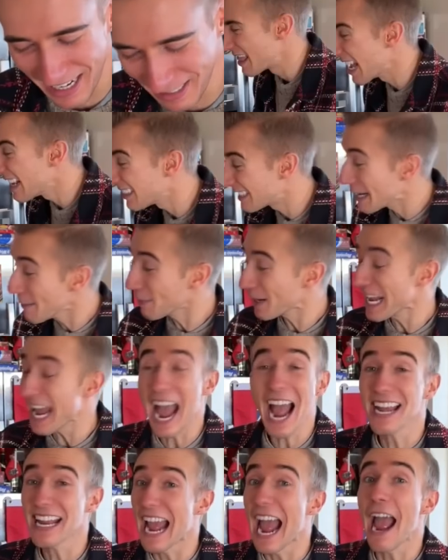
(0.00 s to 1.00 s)
Then simply
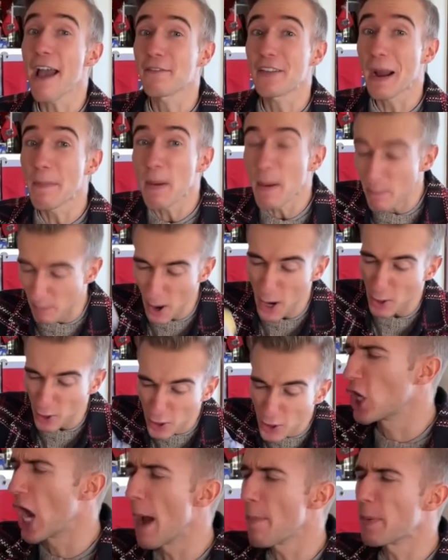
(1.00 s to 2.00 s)
add a half cup of
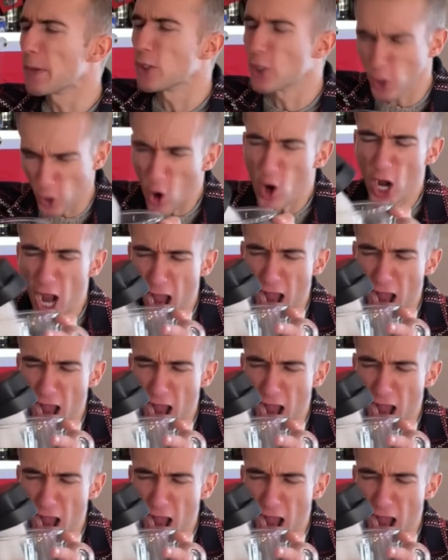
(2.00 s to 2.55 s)
butter, cup of sugar,